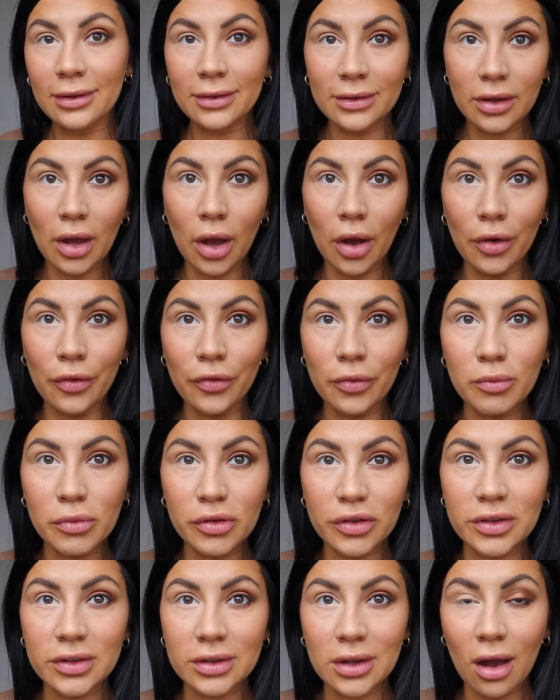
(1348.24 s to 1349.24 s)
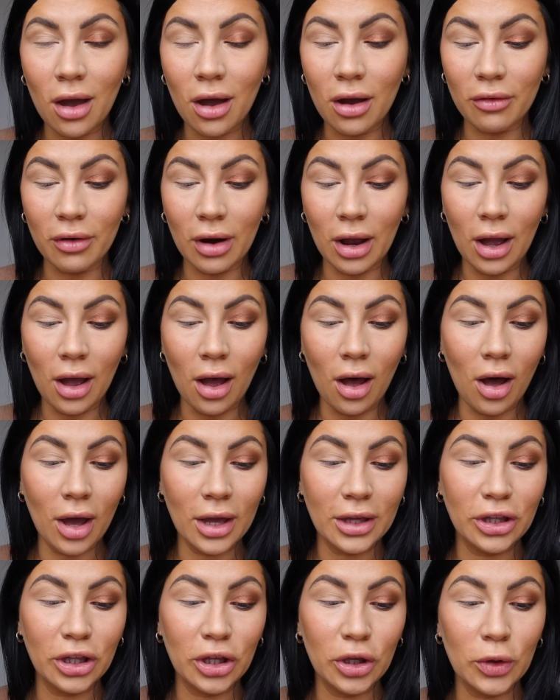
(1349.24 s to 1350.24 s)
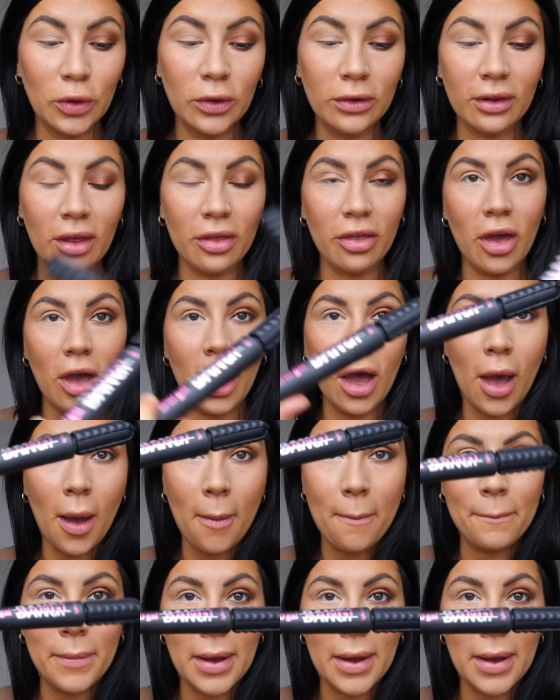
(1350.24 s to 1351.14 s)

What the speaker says: so for mascara, I use the